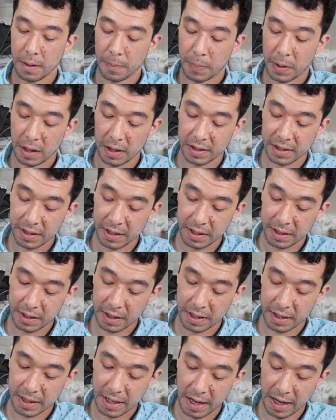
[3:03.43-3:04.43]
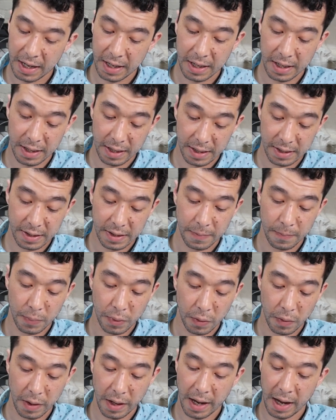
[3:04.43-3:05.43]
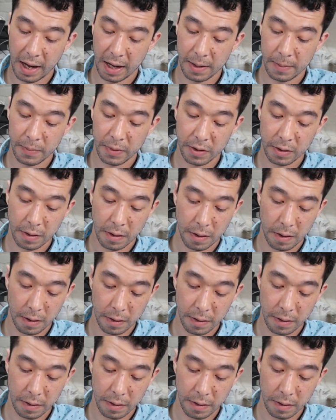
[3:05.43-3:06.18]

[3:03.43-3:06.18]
The policies contained in this employee handbook